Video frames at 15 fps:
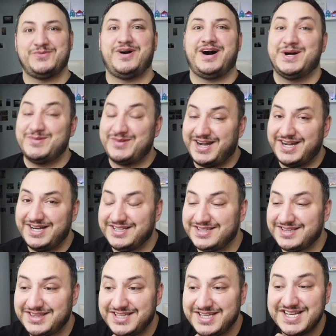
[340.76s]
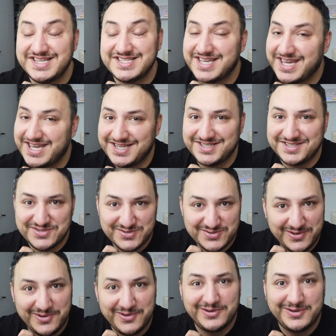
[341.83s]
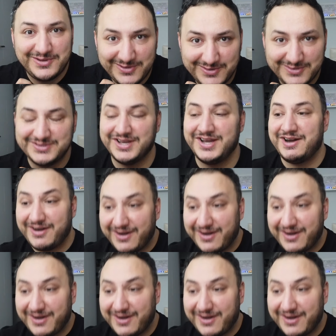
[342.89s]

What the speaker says: Wow, island, this is so good.